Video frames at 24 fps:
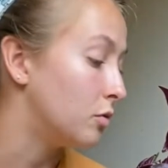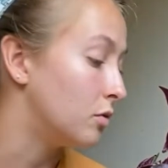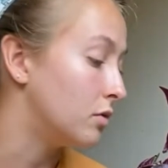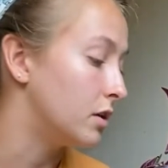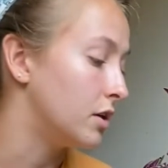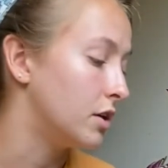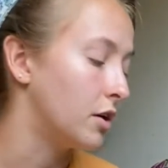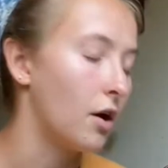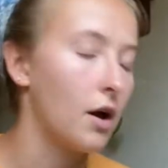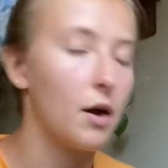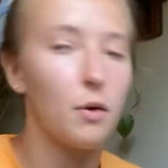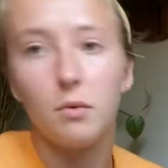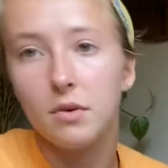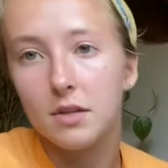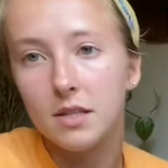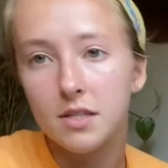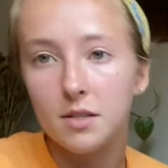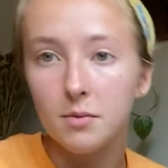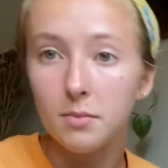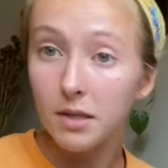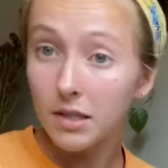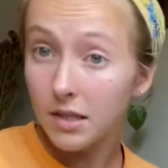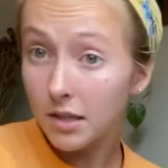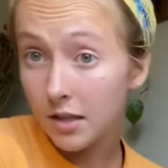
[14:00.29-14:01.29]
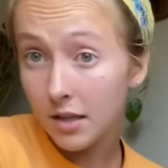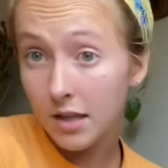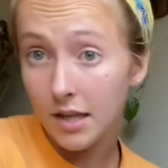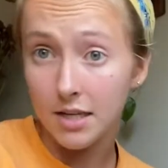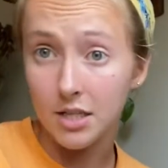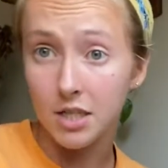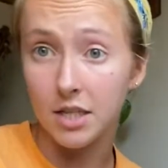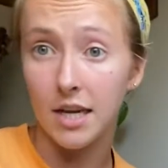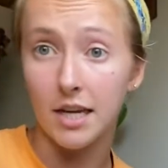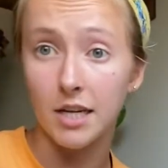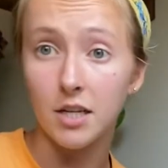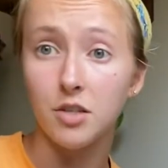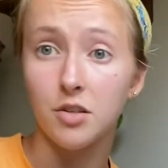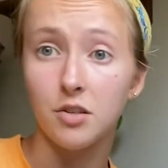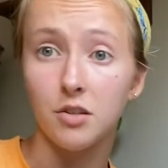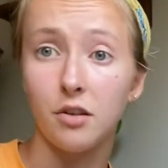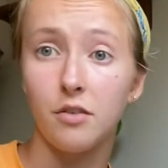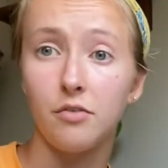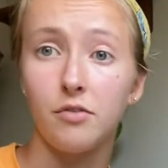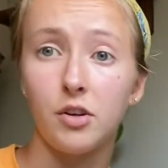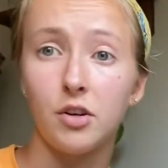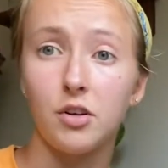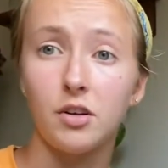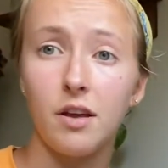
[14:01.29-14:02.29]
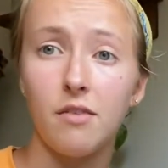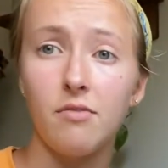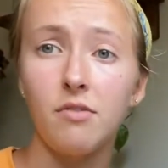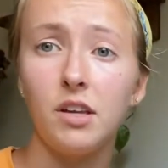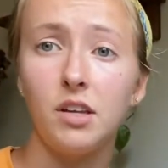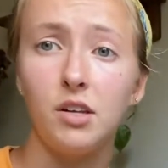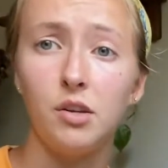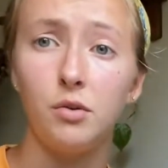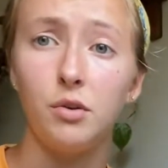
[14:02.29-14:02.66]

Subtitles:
I want this to be a little educational. If you're definitely new